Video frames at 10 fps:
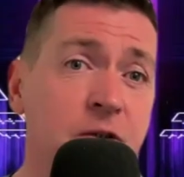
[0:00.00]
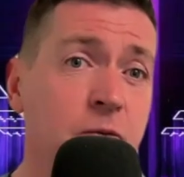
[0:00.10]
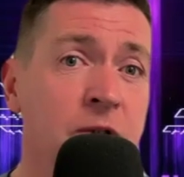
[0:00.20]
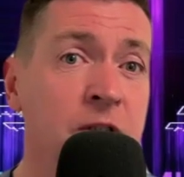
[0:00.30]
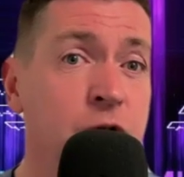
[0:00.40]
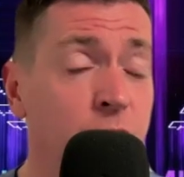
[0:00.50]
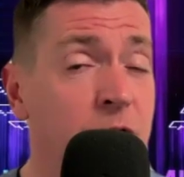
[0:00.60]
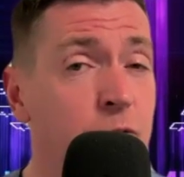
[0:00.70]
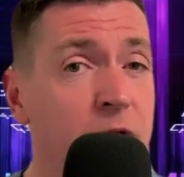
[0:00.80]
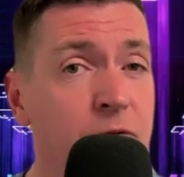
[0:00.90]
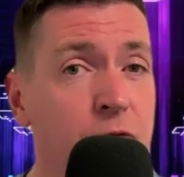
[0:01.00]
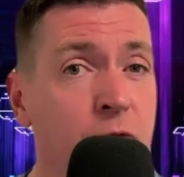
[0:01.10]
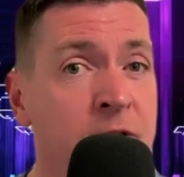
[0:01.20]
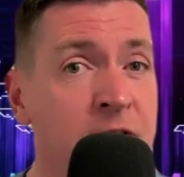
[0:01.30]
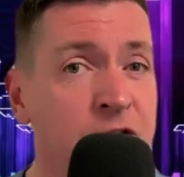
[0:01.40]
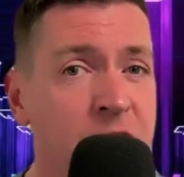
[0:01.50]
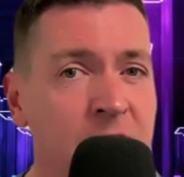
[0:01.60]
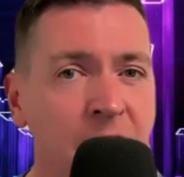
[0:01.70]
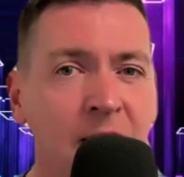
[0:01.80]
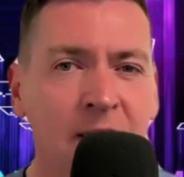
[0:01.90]
to win the 2024
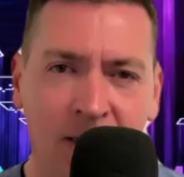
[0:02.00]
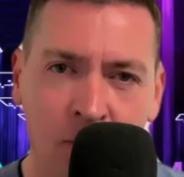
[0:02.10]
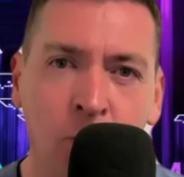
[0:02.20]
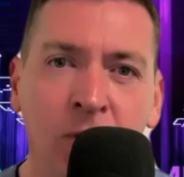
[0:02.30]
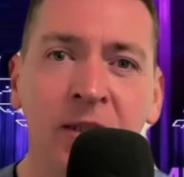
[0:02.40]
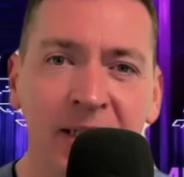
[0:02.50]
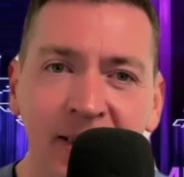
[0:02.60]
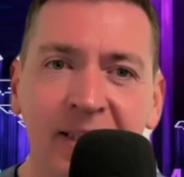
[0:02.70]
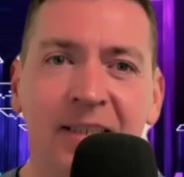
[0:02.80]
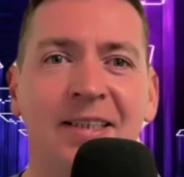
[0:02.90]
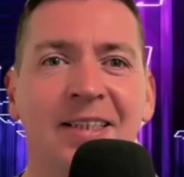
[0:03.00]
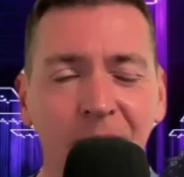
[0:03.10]
edition, and when they did.